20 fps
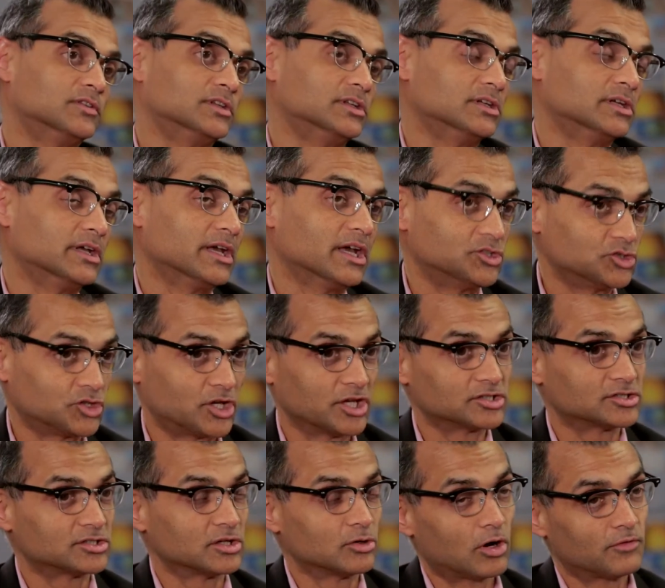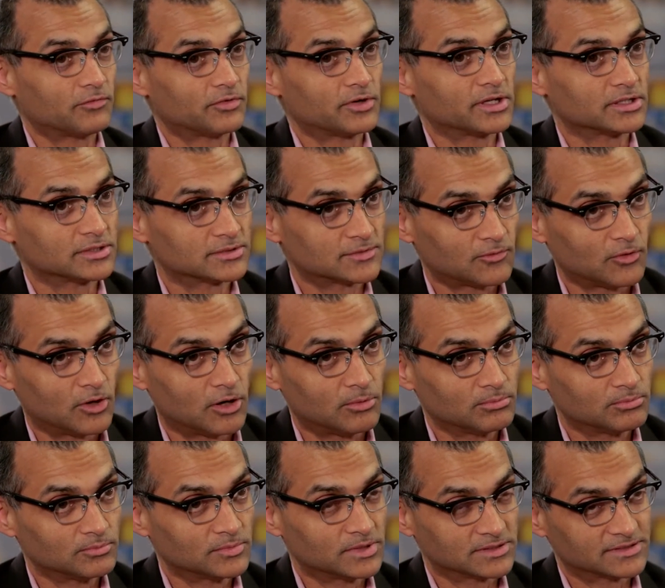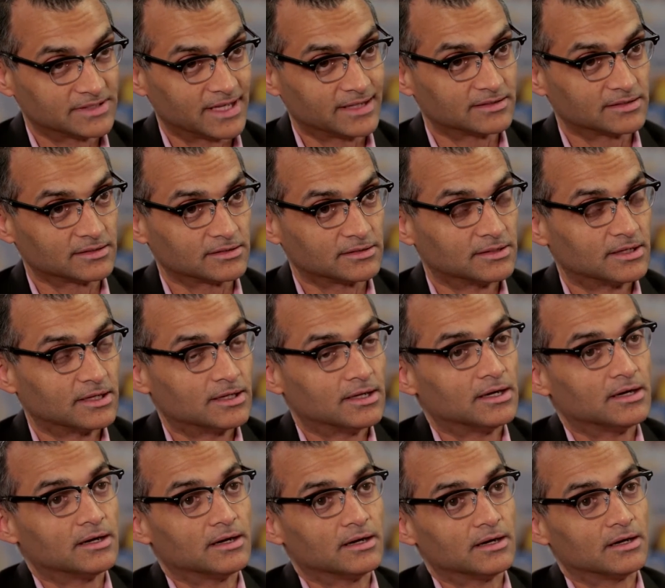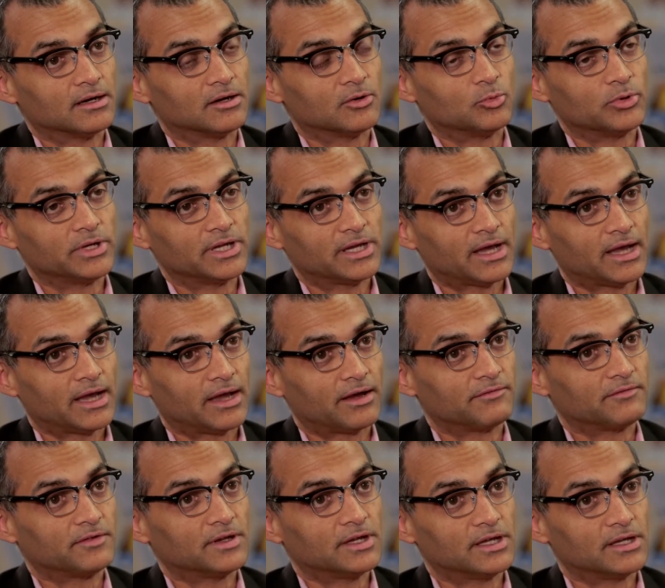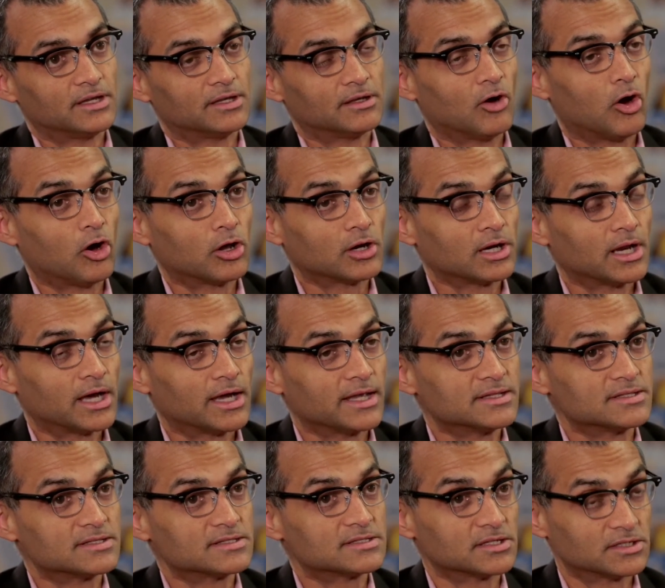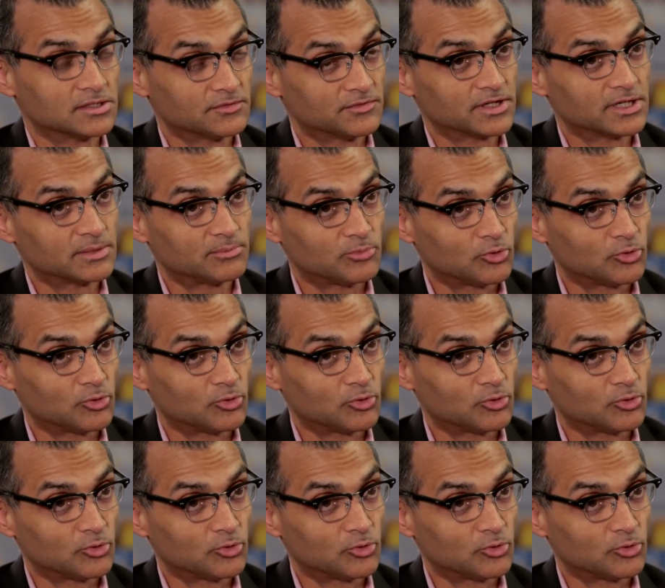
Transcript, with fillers: the educational offerings from the center, Uh, we have an online certificate